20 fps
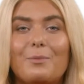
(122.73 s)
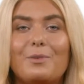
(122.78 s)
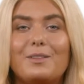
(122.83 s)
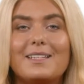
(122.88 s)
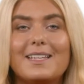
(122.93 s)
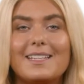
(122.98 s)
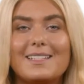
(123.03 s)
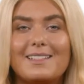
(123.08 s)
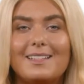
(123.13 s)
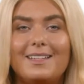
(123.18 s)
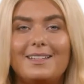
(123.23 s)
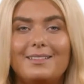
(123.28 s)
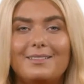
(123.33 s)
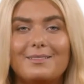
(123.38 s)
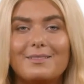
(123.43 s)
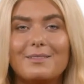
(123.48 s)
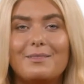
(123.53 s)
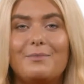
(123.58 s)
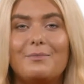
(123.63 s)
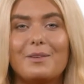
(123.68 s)

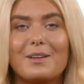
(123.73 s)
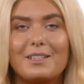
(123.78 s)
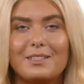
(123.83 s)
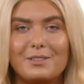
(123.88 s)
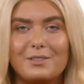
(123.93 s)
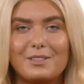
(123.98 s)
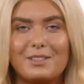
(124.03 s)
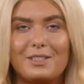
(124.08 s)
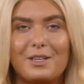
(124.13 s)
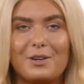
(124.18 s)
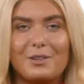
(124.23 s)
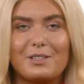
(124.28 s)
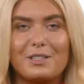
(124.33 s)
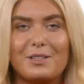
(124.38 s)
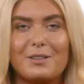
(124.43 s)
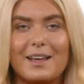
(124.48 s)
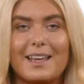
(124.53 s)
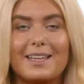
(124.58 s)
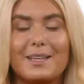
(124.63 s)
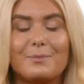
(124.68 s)
potato, but it'll sculpt
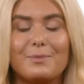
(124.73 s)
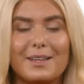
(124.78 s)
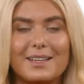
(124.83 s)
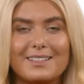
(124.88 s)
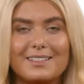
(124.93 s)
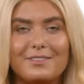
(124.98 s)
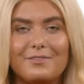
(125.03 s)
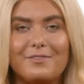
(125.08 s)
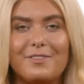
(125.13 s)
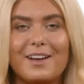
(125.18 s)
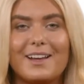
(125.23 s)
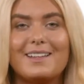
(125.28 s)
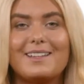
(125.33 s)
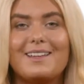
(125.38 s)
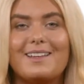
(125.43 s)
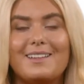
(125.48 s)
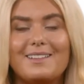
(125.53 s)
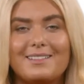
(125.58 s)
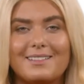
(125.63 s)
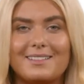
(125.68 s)
you like a piece of fine
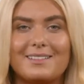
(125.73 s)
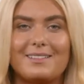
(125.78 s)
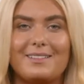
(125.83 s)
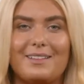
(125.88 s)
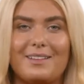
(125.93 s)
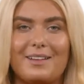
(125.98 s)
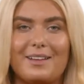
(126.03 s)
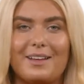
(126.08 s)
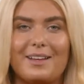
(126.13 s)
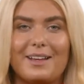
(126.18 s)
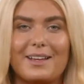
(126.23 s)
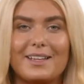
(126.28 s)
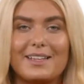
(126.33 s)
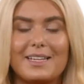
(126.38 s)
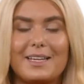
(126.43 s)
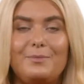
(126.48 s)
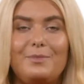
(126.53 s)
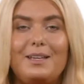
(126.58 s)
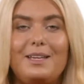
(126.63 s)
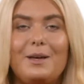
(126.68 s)
art.
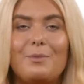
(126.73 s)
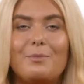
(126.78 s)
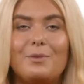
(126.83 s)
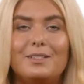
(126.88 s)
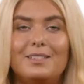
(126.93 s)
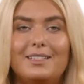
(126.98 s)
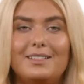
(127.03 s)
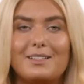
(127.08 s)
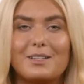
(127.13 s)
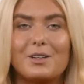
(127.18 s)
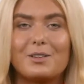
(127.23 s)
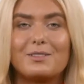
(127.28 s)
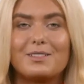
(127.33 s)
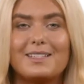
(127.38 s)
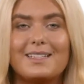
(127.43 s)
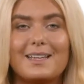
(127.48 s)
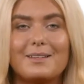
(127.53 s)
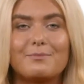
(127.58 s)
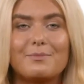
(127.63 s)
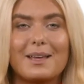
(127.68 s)
Teaming up with the
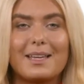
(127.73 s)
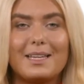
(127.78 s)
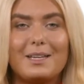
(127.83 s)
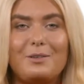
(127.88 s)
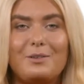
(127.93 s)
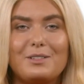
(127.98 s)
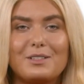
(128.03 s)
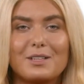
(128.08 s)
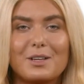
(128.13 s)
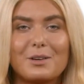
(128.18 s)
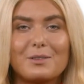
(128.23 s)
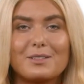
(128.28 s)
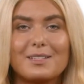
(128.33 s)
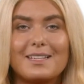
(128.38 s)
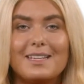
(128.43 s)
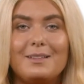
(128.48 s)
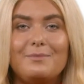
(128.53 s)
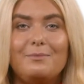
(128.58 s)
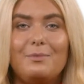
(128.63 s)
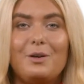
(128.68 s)
SculptSkin Mini or
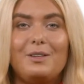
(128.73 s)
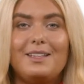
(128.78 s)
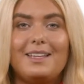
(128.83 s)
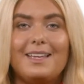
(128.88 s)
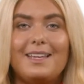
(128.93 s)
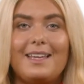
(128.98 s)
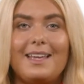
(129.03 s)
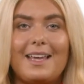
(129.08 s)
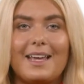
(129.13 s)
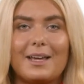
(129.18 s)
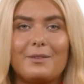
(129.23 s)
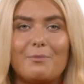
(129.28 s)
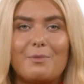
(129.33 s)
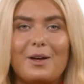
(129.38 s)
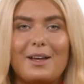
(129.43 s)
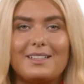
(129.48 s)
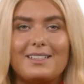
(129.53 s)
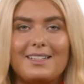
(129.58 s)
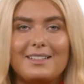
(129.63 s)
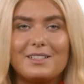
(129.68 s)
SculptSkin Body,
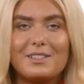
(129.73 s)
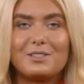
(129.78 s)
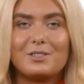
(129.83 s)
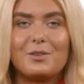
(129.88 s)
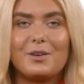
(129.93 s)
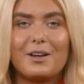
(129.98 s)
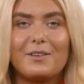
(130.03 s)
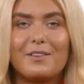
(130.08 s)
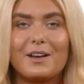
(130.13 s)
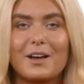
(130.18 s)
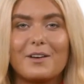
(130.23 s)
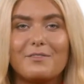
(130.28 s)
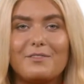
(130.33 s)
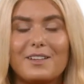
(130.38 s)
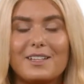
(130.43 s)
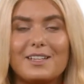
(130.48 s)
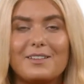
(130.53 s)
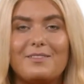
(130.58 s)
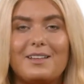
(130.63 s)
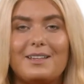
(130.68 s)
embracing the joy of
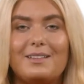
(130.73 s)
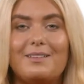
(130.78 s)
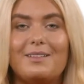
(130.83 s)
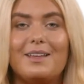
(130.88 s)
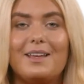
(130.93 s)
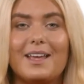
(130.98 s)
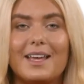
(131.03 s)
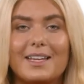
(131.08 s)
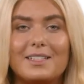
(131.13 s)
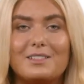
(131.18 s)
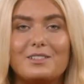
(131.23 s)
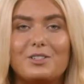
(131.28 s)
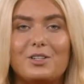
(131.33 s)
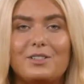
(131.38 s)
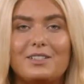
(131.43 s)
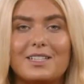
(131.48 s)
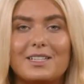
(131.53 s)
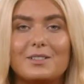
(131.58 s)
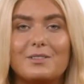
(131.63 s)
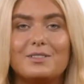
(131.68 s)
healthy living, and
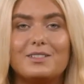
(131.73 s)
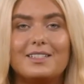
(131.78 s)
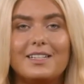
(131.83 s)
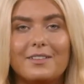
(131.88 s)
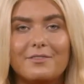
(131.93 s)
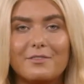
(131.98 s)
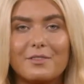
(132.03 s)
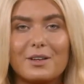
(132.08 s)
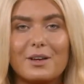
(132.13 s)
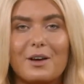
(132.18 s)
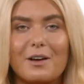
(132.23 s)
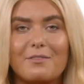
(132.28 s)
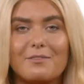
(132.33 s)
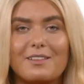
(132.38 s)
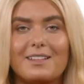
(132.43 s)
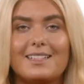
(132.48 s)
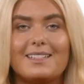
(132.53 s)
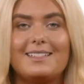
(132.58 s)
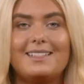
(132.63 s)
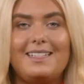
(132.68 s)
strutting your stuff with
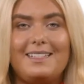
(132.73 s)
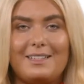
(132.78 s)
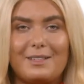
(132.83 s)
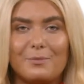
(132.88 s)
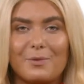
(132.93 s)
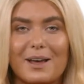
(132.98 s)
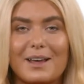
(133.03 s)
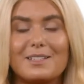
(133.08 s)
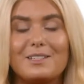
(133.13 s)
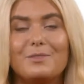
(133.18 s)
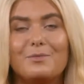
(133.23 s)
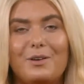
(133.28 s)
confidence is the way to